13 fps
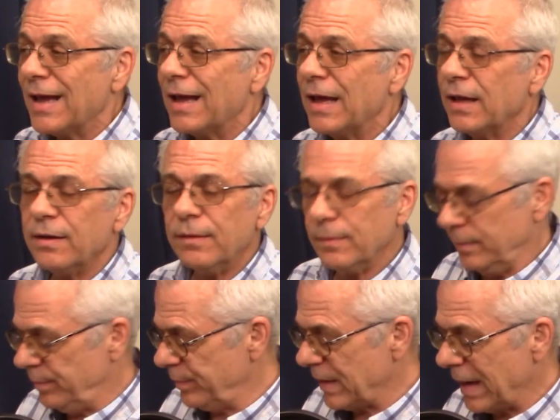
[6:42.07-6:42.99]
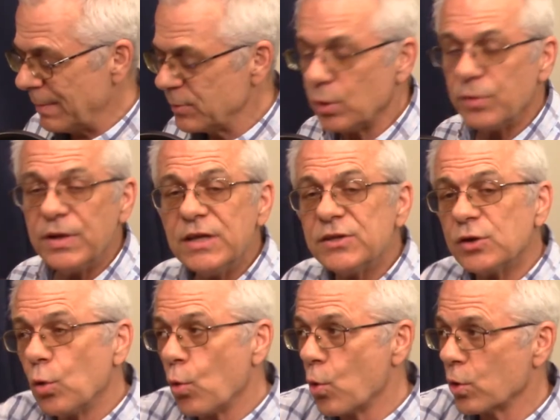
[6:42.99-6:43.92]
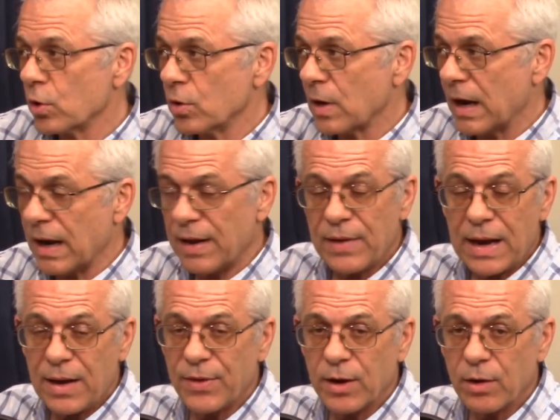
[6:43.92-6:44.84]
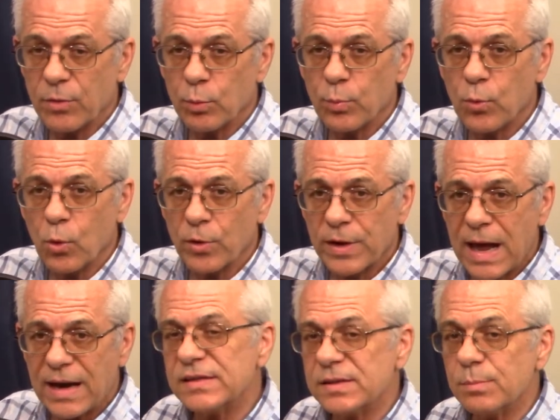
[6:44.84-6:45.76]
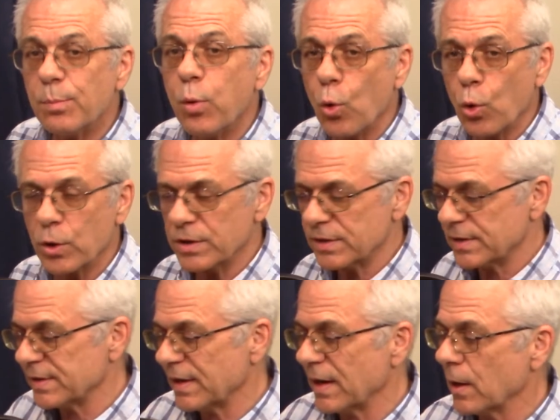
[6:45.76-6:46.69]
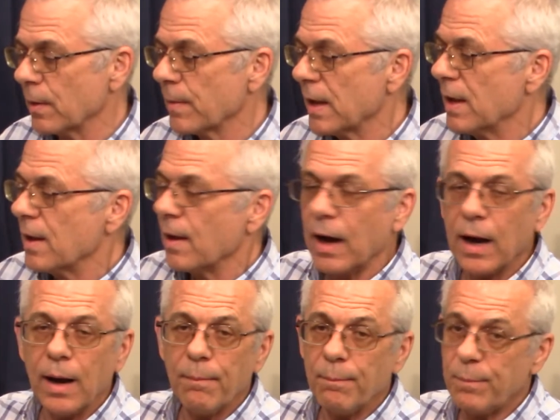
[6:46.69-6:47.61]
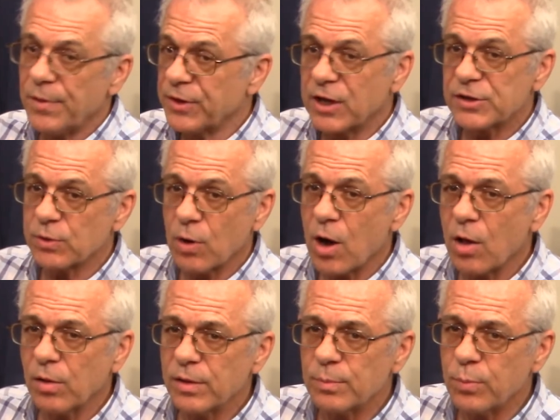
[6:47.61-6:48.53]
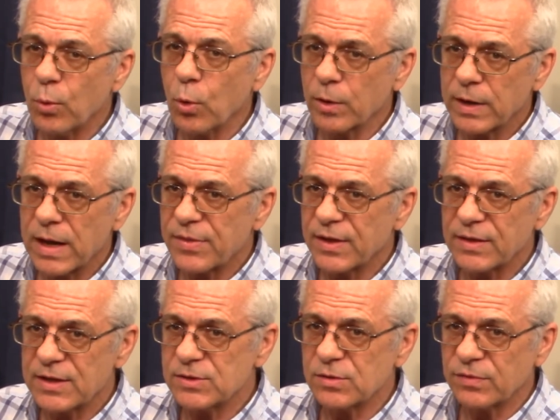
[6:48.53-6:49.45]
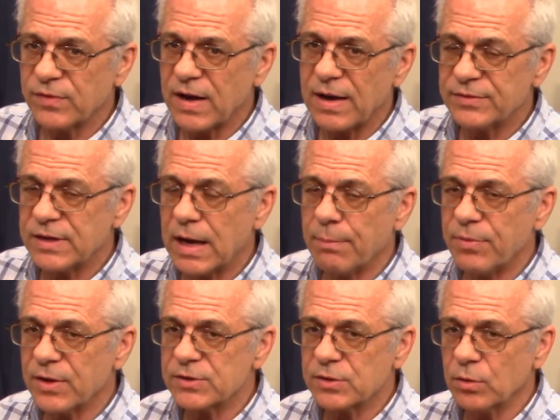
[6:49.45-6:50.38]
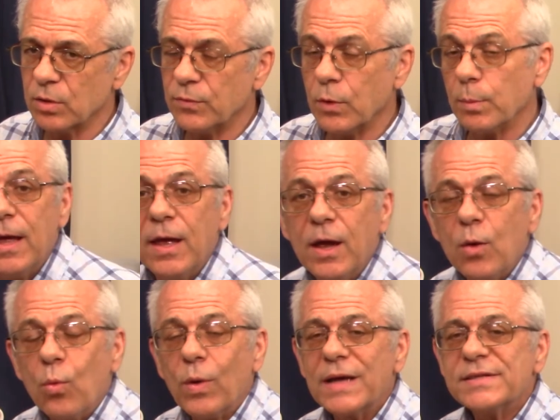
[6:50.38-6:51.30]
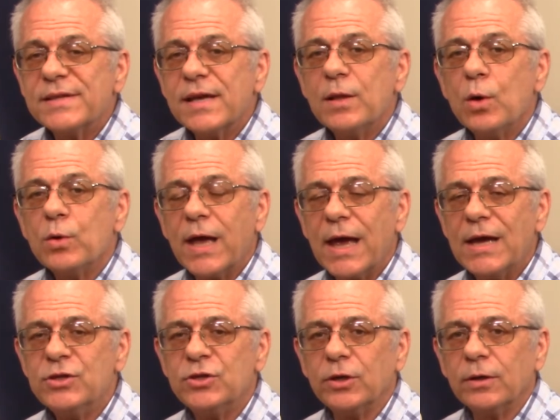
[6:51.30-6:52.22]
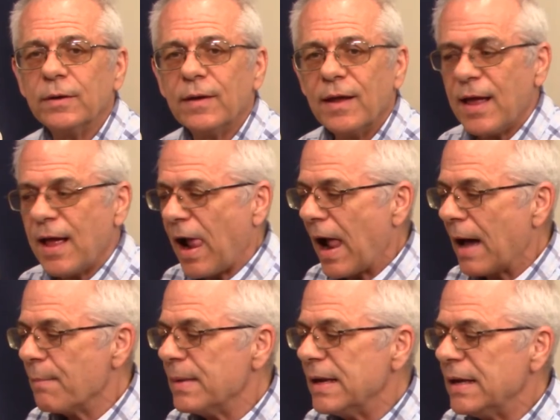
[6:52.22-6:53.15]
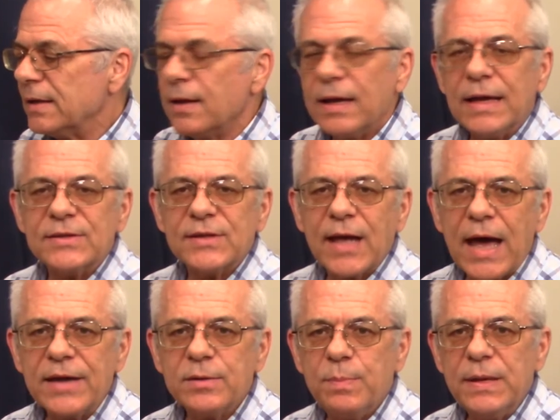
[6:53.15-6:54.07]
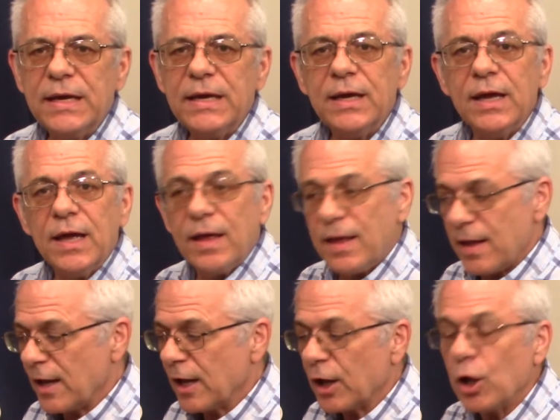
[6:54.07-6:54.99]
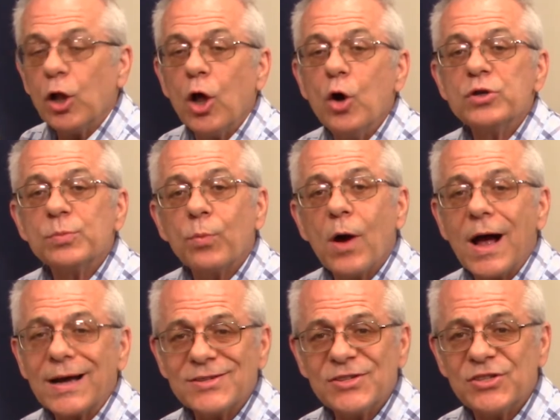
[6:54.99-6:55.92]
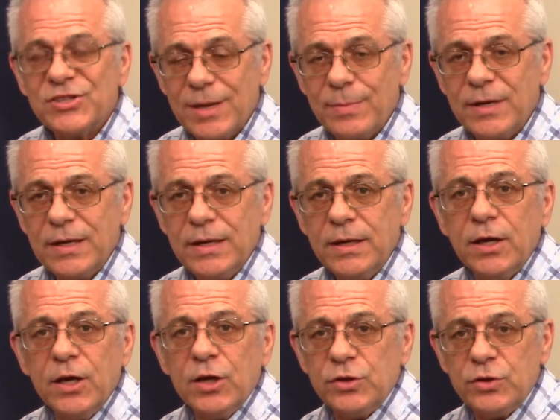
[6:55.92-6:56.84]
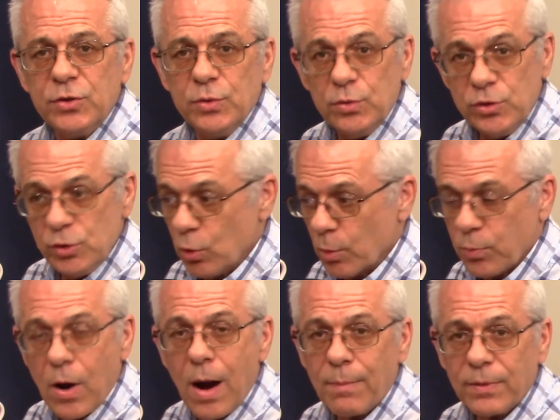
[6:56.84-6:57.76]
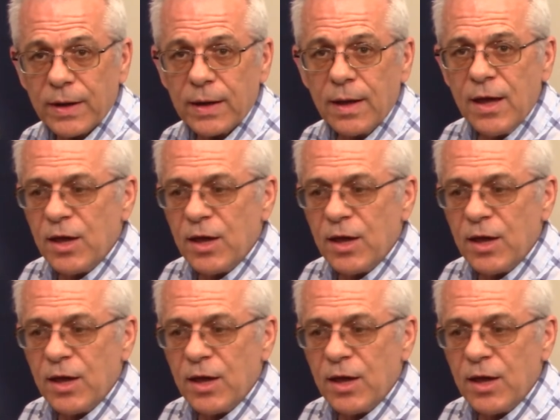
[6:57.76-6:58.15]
And I'm doing these in order how they are on the report, not as important as they are. But because they're all important, I think these are the 5 top things to look for. When I say location, I mean it's got to be in close proximity to your property.